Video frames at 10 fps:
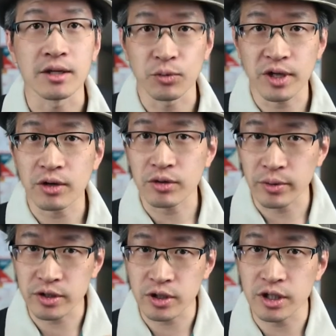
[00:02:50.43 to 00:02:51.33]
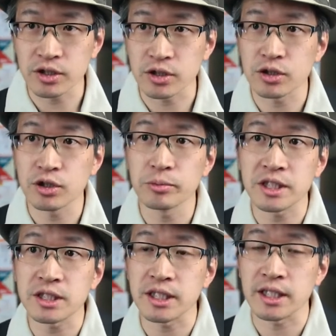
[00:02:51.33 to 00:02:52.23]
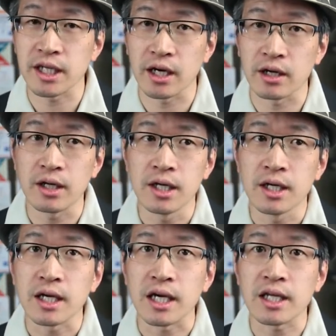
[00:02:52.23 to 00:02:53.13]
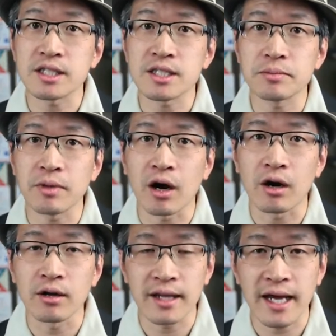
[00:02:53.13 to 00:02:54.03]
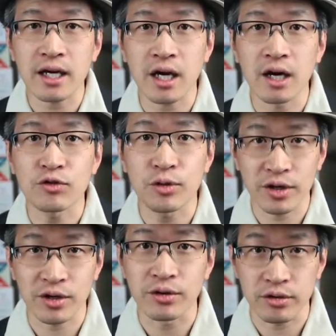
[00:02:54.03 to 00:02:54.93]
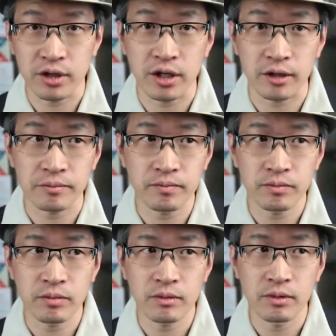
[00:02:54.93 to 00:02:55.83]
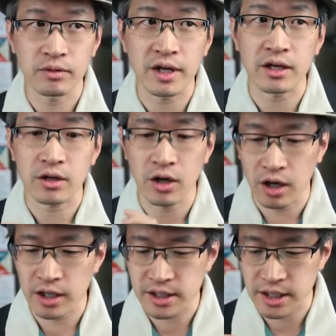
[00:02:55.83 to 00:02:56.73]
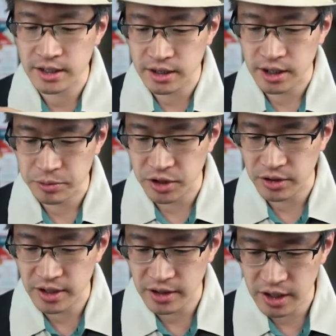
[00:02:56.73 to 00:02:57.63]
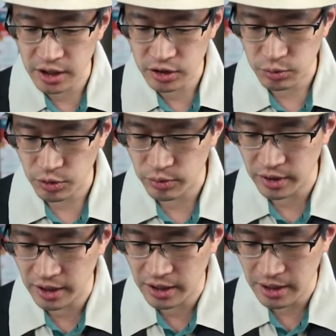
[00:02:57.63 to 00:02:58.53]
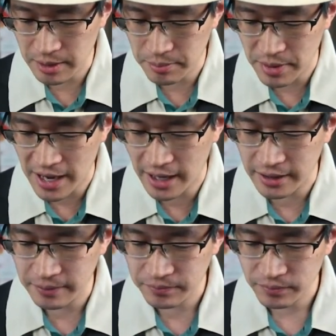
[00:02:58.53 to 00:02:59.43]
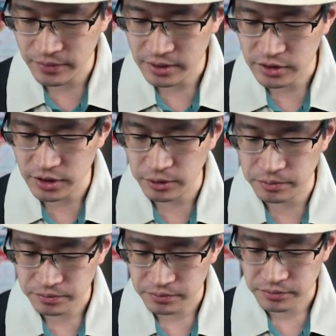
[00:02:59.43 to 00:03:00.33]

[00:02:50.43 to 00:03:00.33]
uh, without going into too much detail, it's our lack of critical thinking that caused this assumption that things were really bad. So